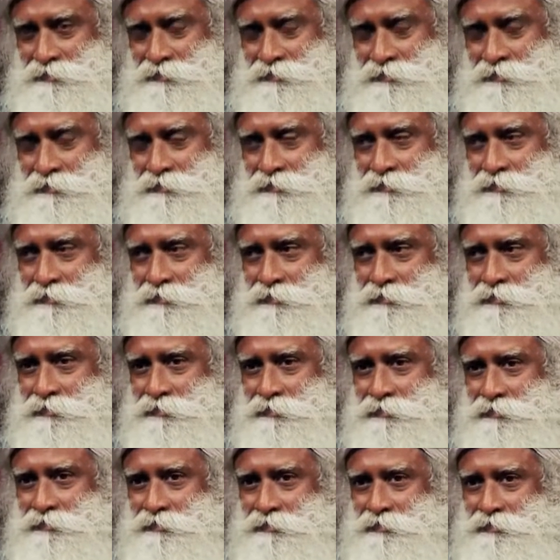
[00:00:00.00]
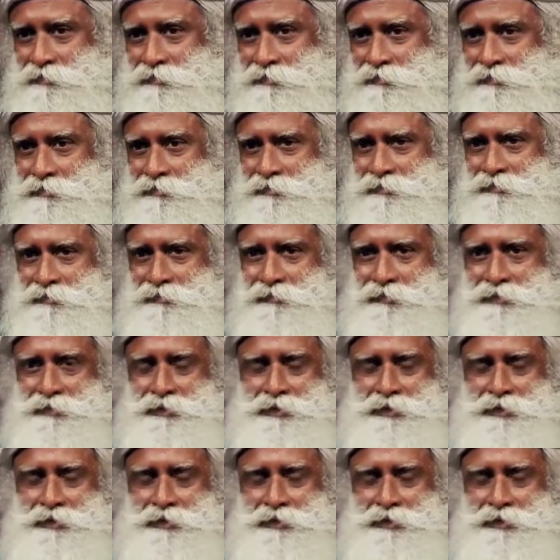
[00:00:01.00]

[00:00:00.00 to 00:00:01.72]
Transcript: Nobody speaks.